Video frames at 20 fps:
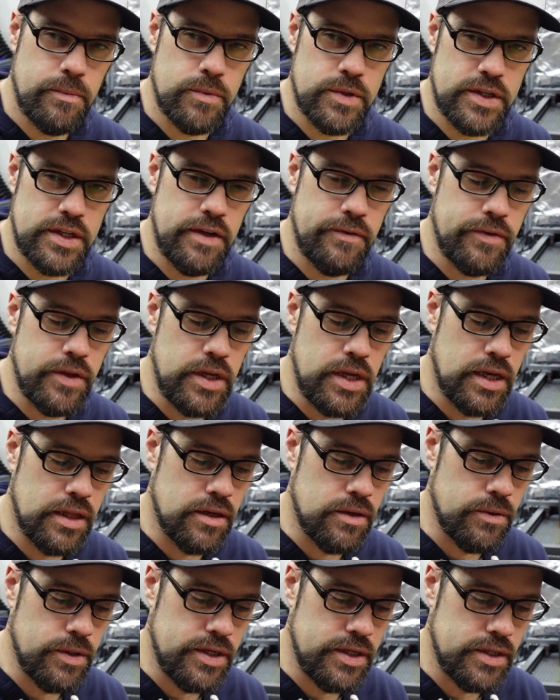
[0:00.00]
We'll see if the
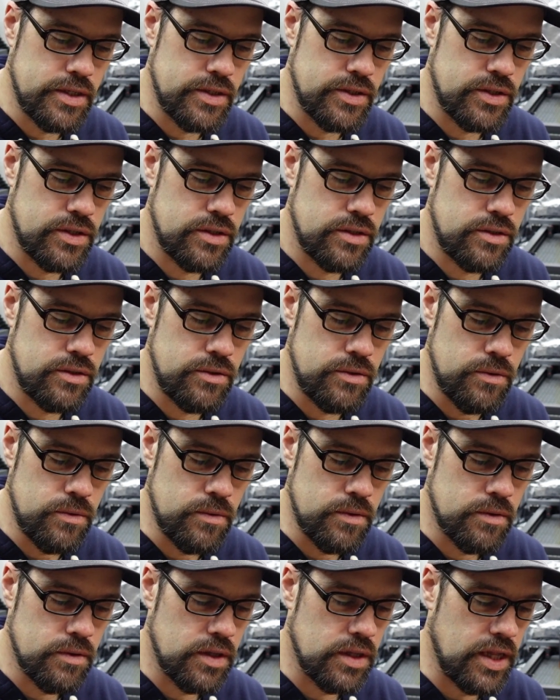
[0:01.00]
yellow is
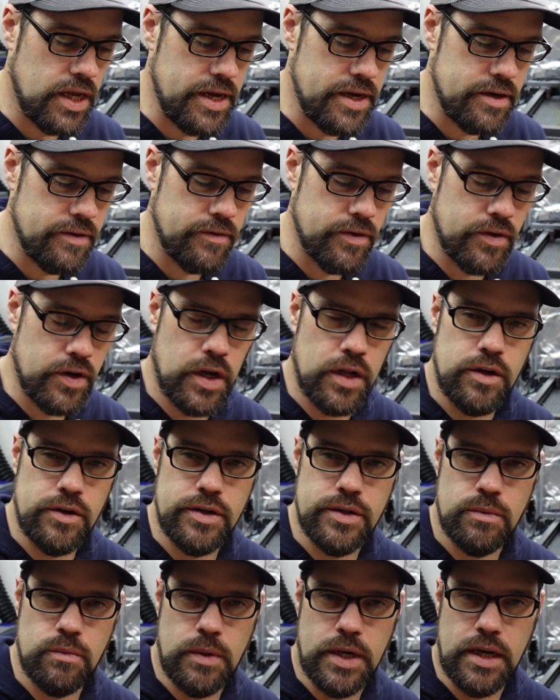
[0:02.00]
too light of a
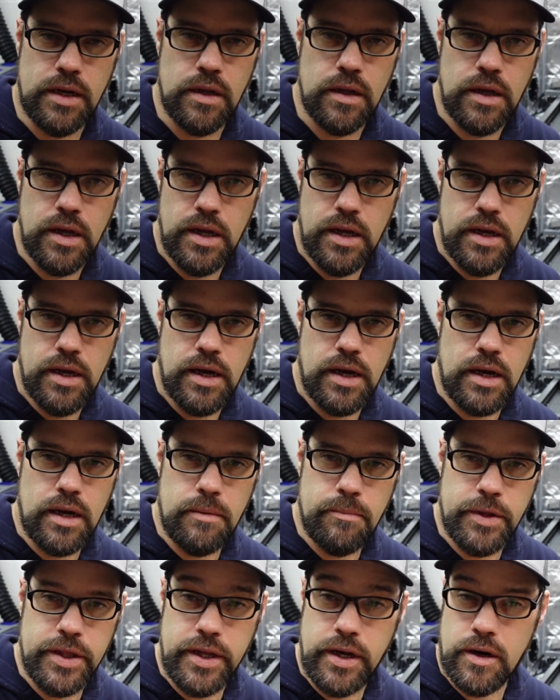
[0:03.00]
color as well.
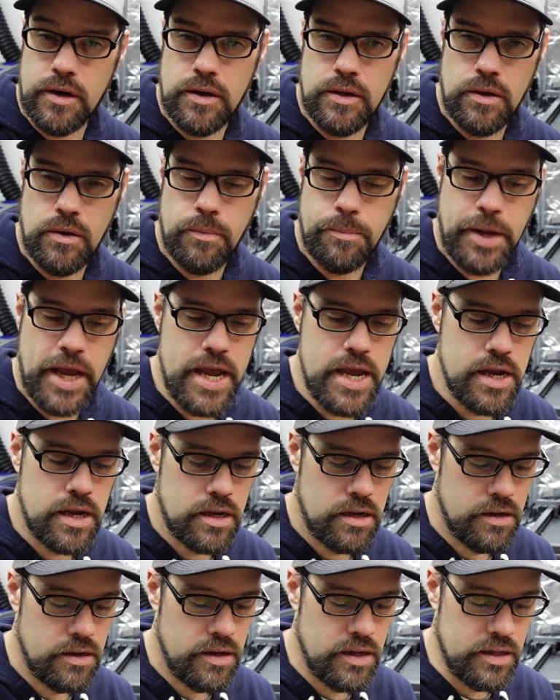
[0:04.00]
Uh, but they are all
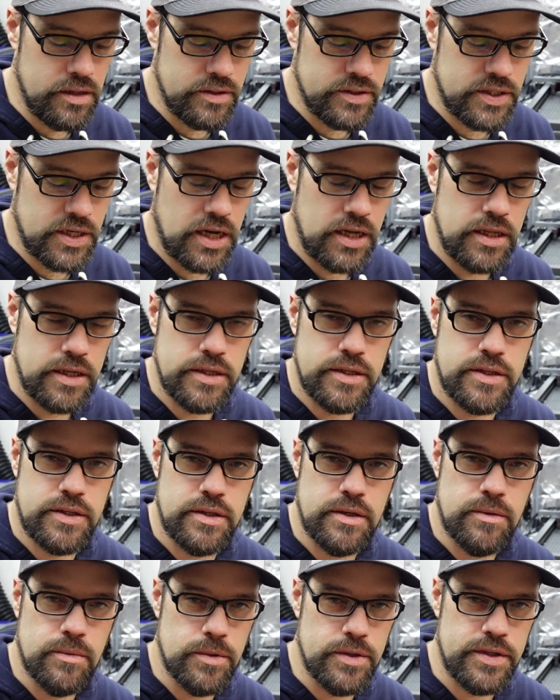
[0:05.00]
opaque and solid,
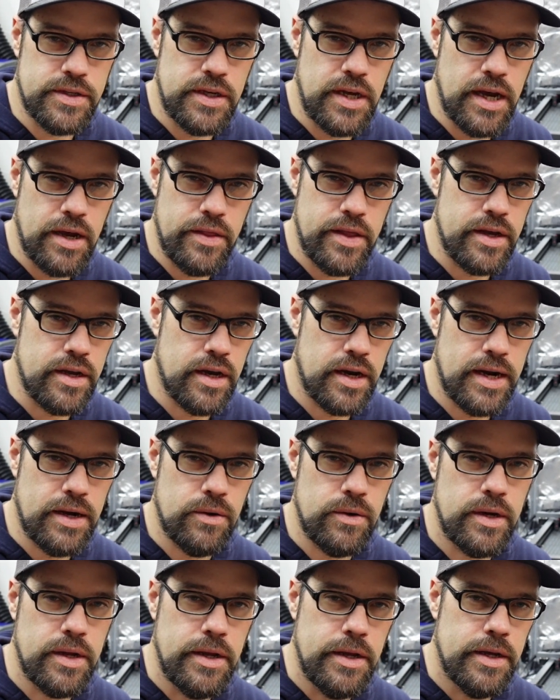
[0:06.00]
so we'll see how they cut
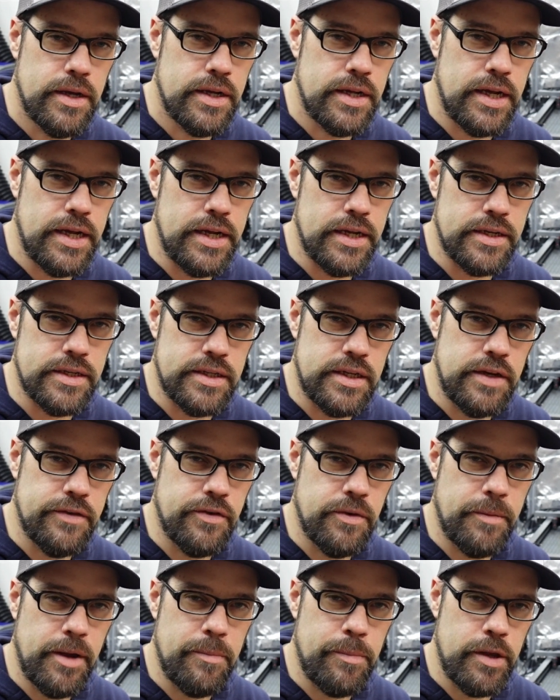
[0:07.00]
out and see
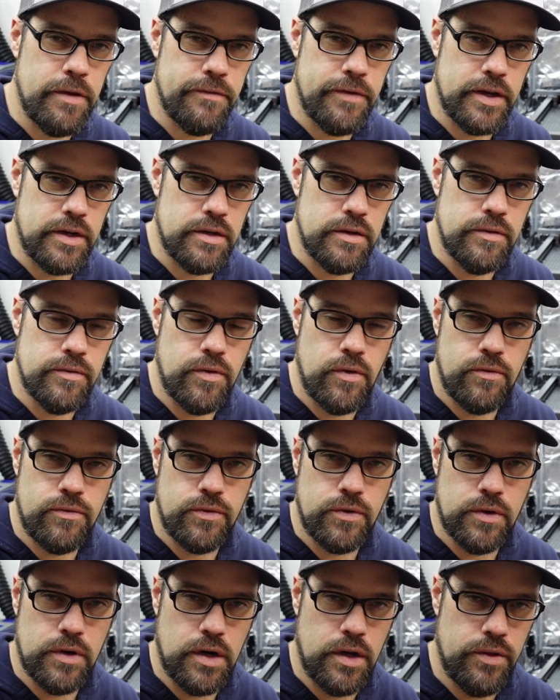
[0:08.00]
if it might be effective
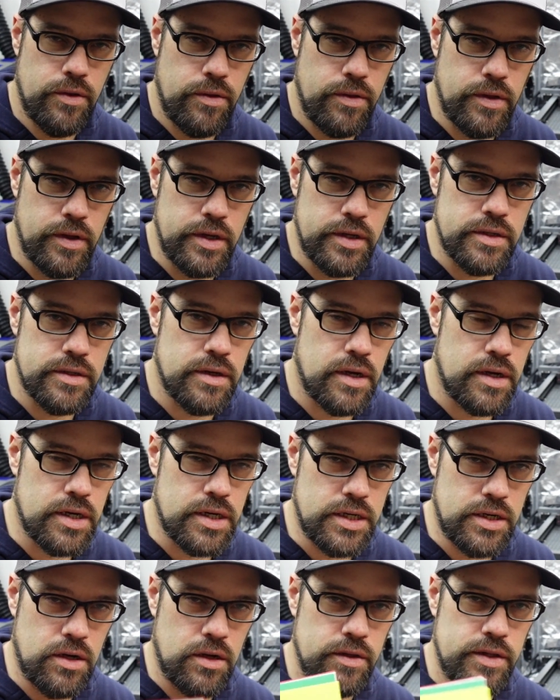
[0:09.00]
for other things
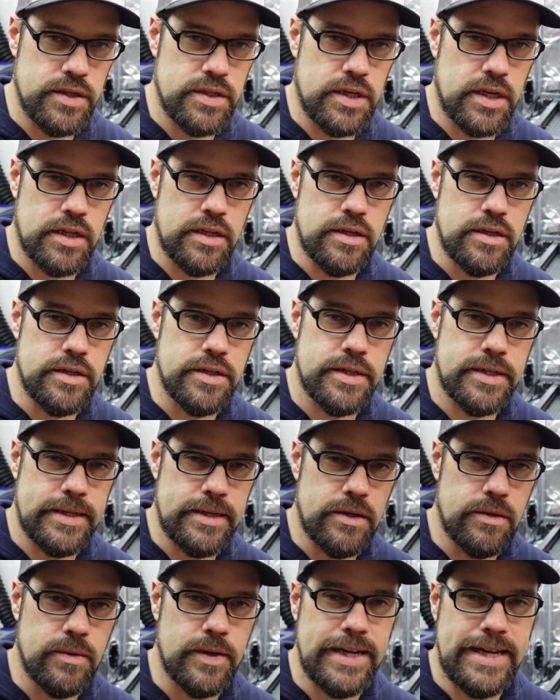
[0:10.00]
on all these colors.
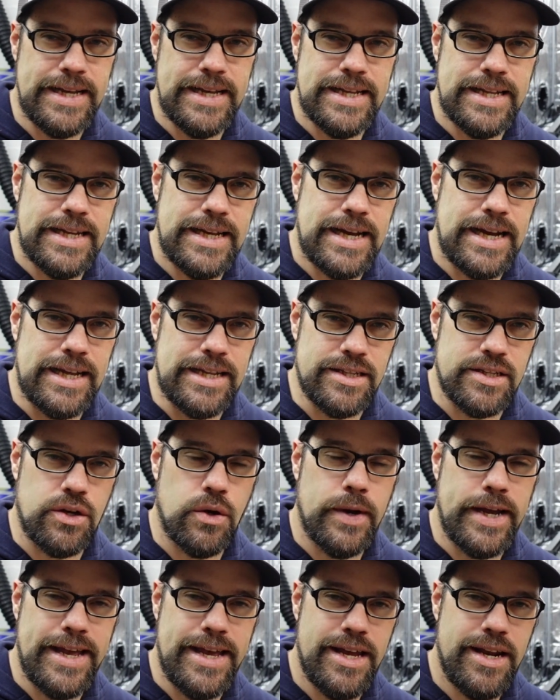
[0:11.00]
So let's
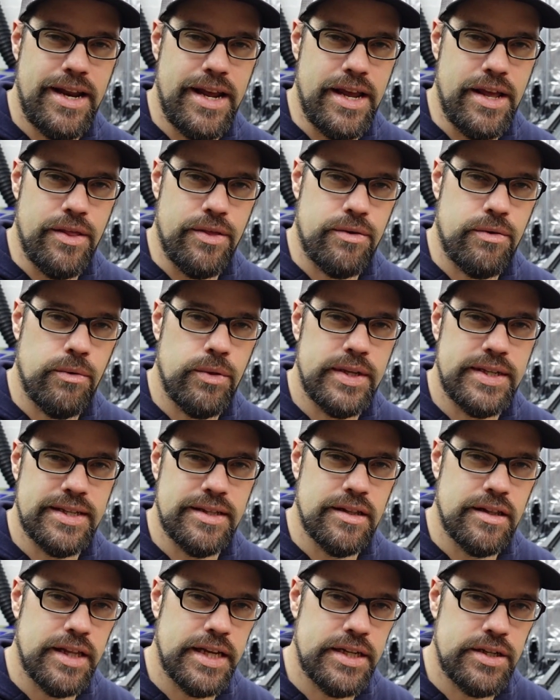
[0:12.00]
go ahead and throw these
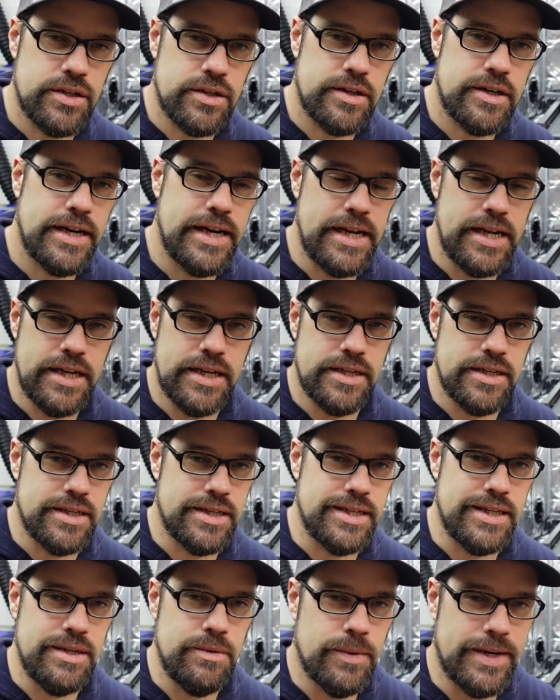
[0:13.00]
in the laser and
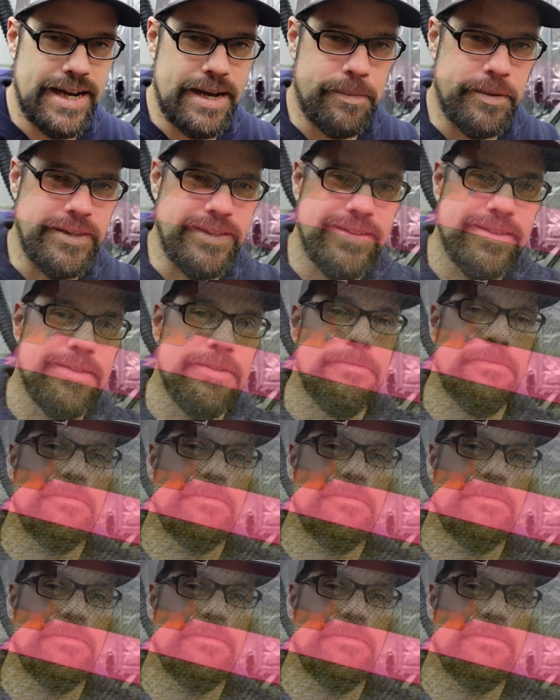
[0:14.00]
see what happens.